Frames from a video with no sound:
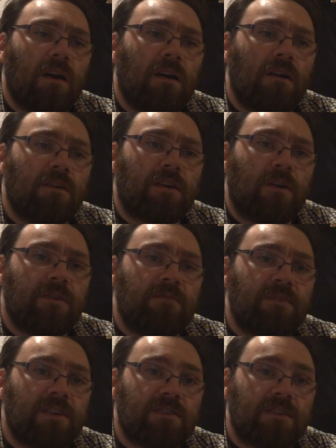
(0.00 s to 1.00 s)
uh, go and
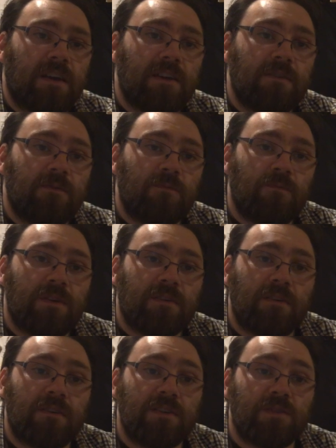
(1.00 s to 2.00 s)
investigate
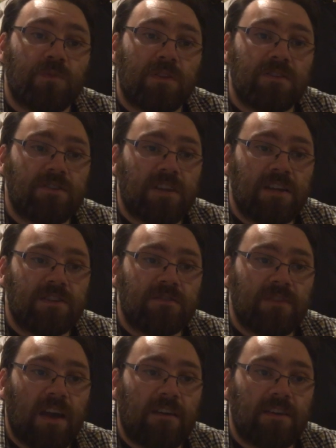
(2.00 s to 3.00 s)
whether his brother's change
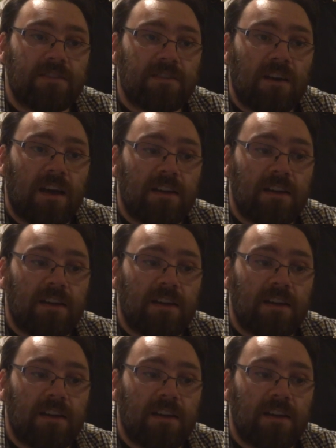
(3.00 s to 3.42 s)
of character